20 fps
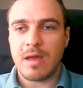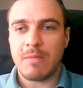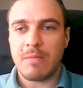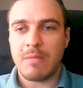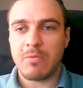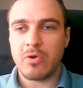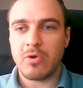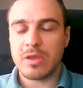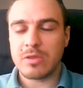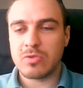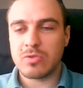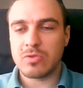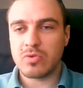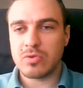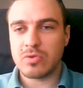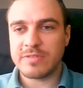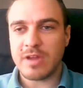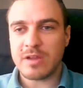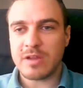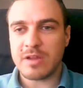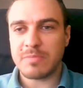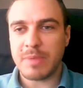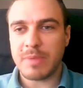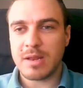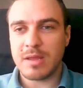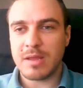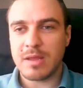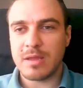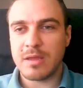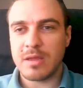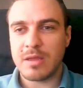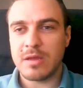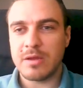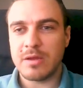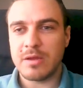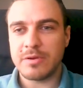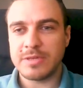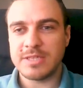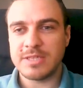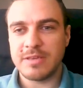I'm going to start by clicking
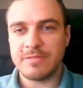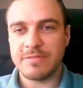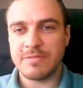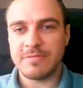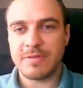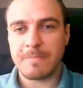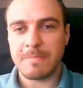receive.